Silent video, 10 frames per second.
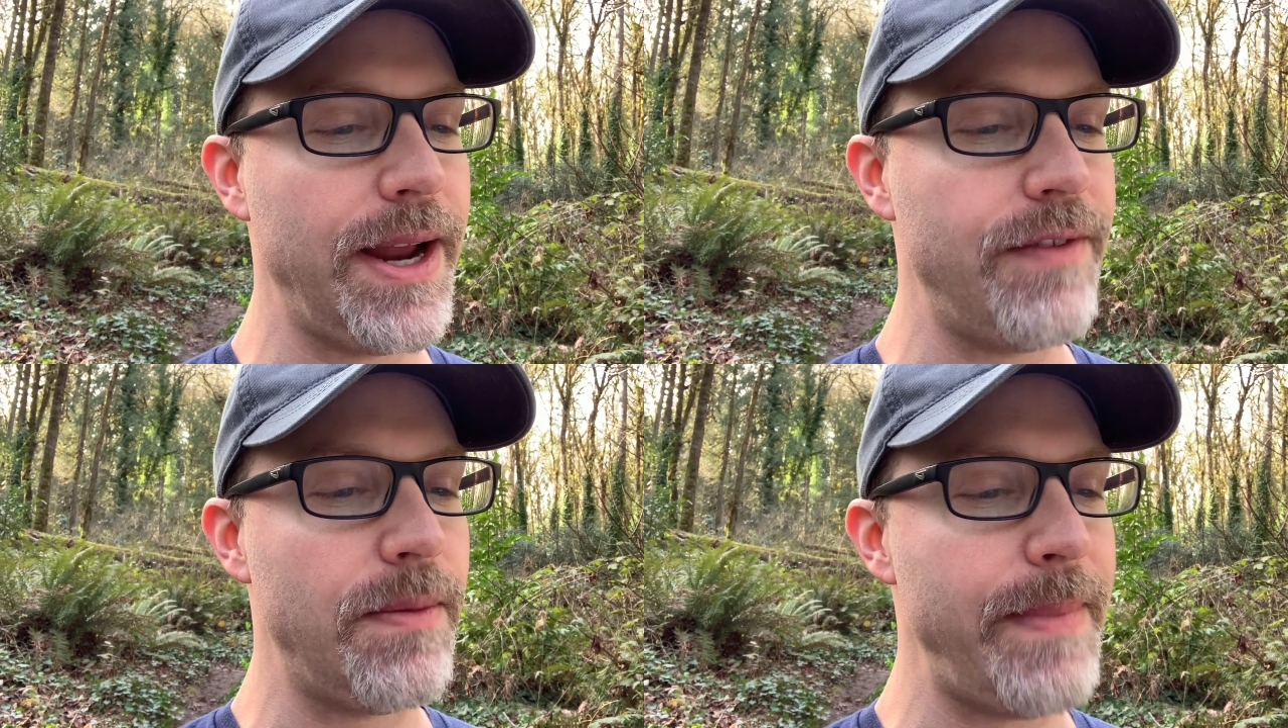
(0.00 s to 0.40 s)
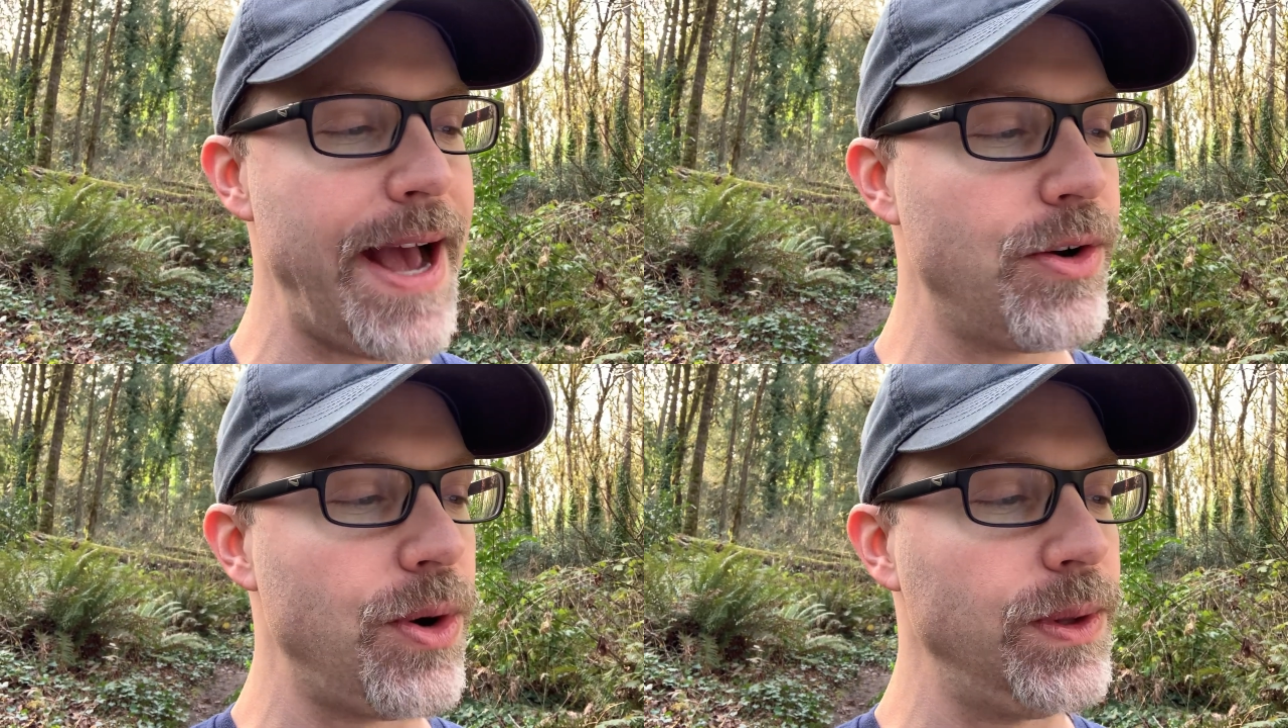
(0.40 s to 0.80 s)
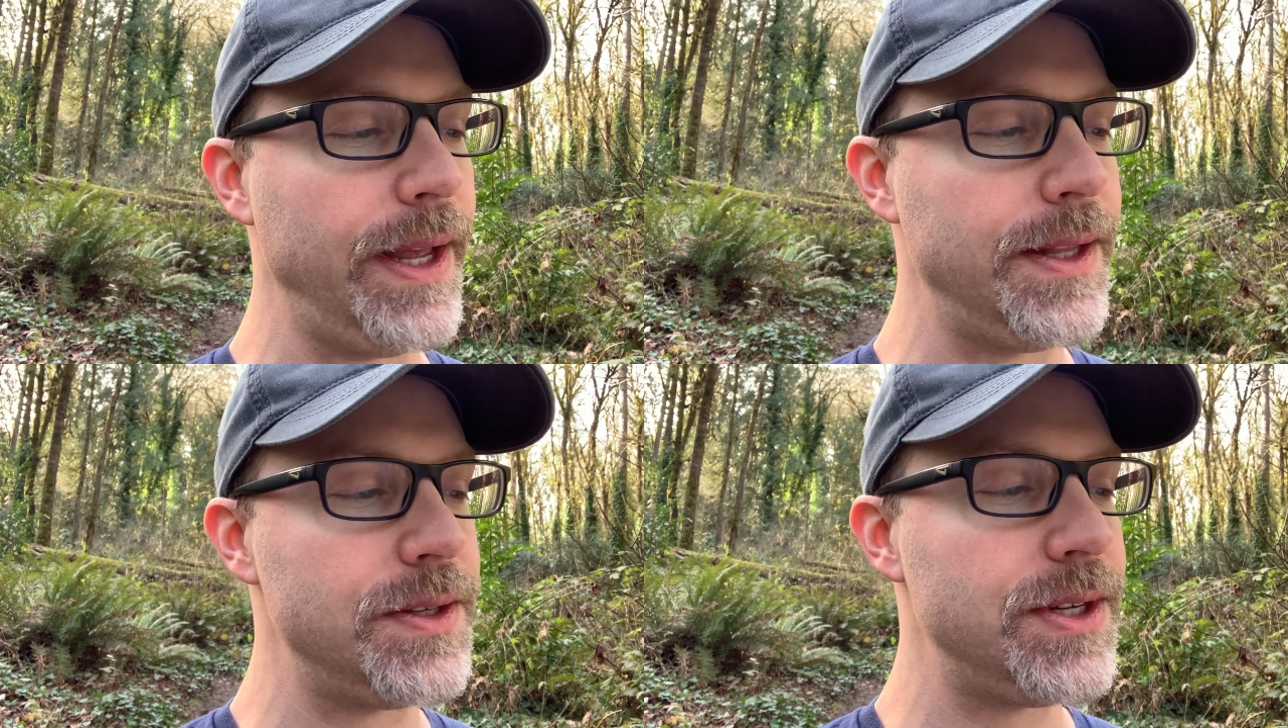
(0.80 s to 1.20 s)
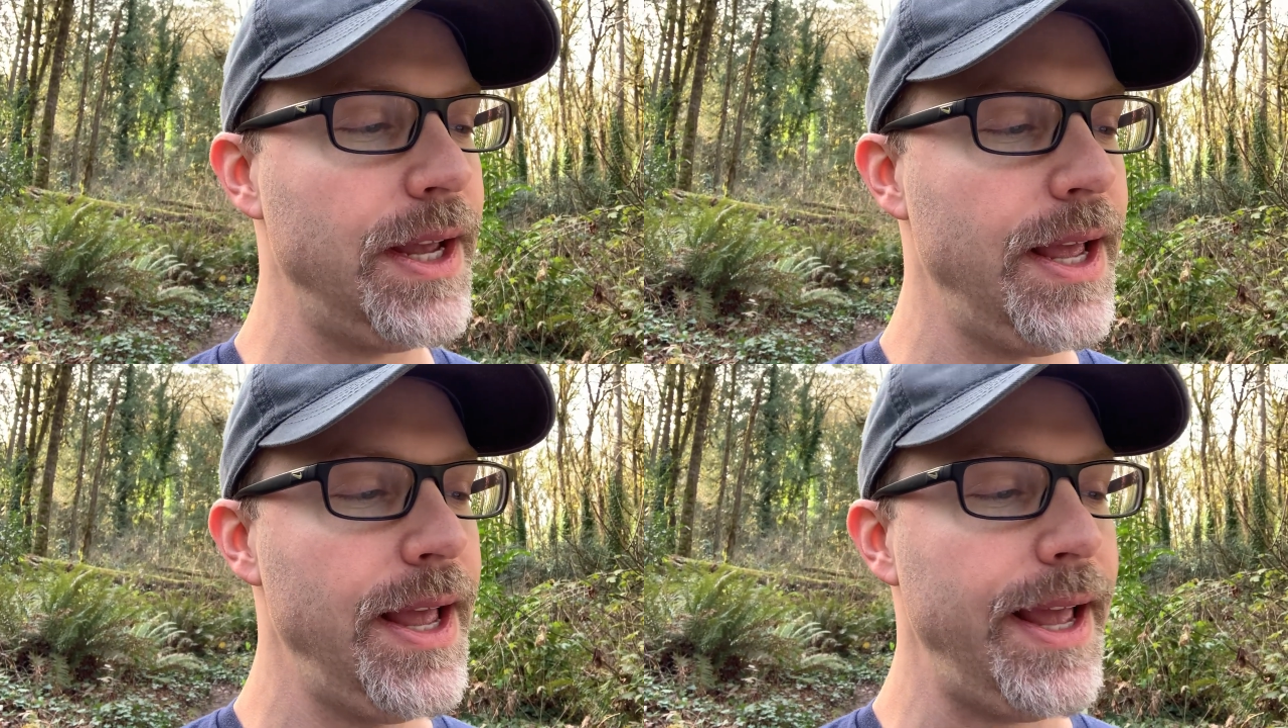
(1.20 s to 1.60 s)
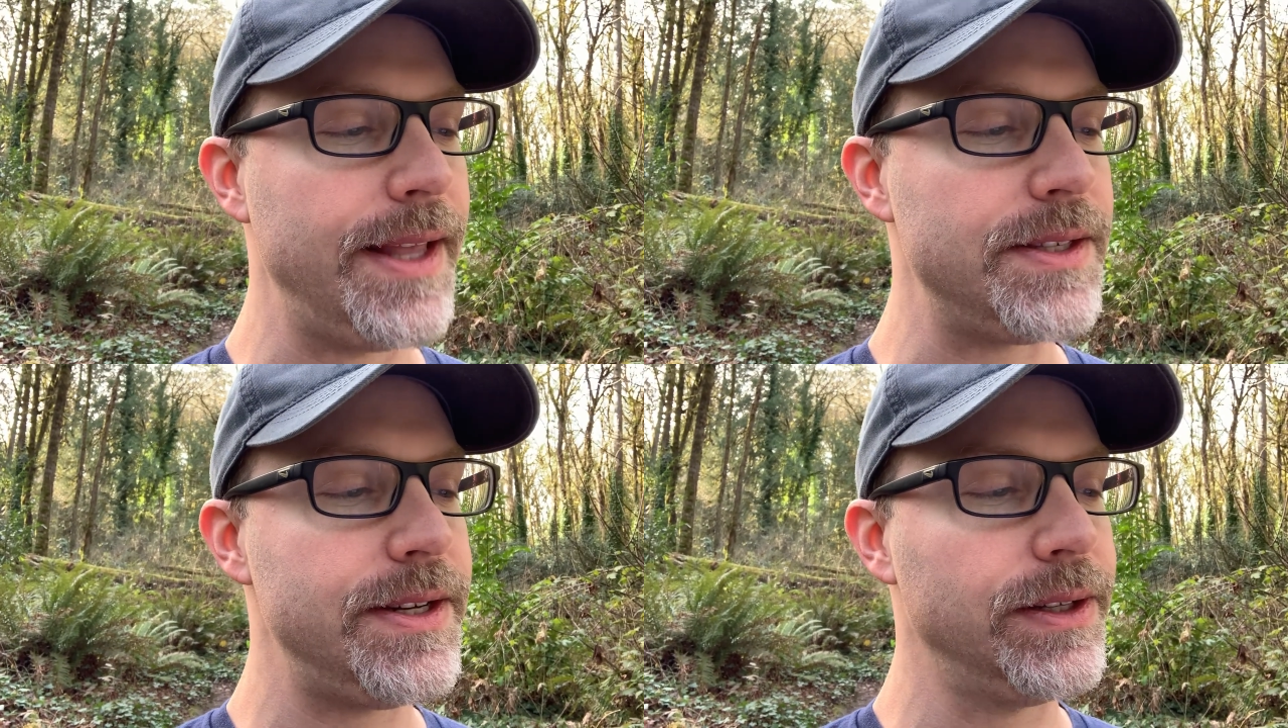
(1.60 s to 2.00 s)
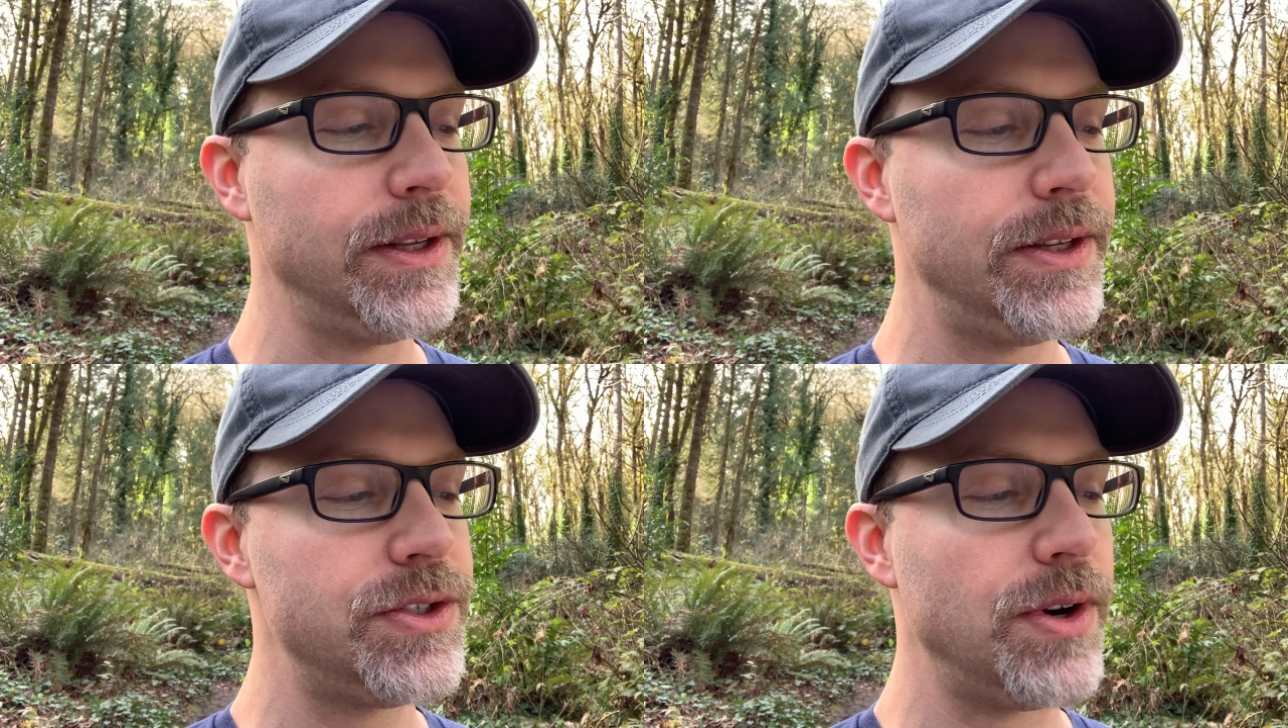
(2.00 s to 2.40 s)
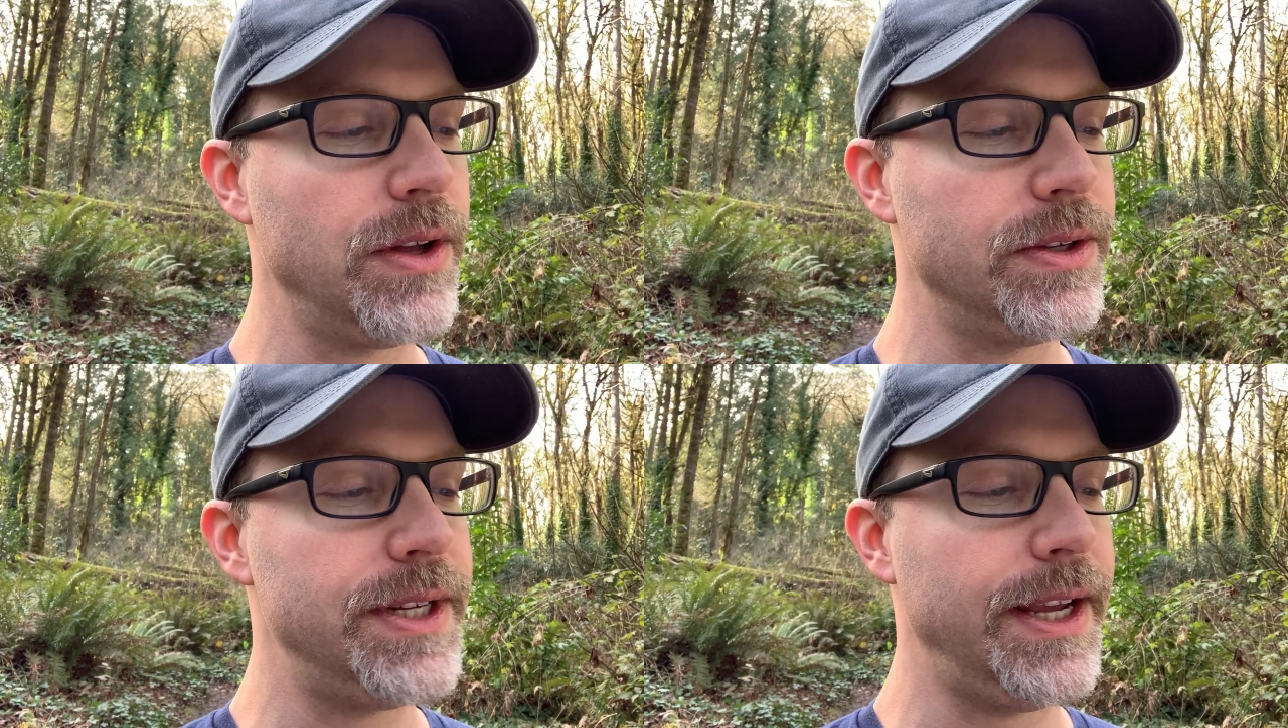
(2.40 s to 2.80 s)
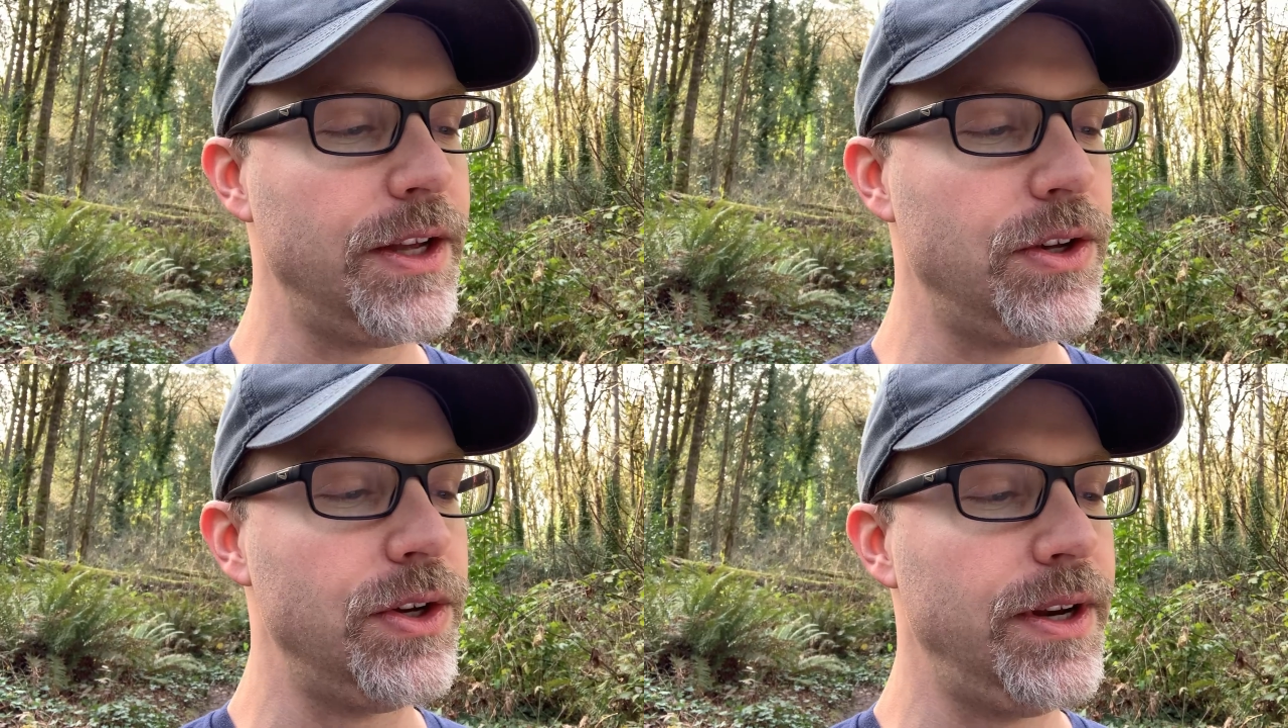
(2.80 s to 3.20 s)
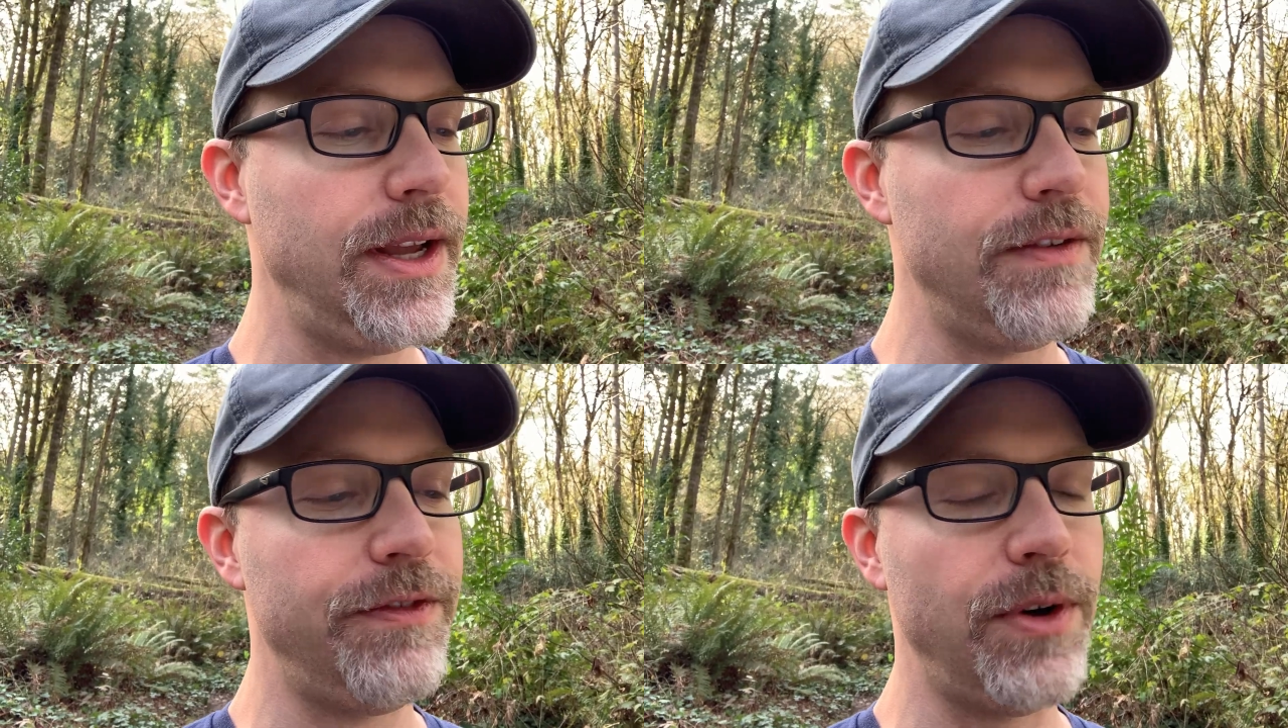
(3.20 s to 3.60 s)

I have a macro lens and still struggle to get good in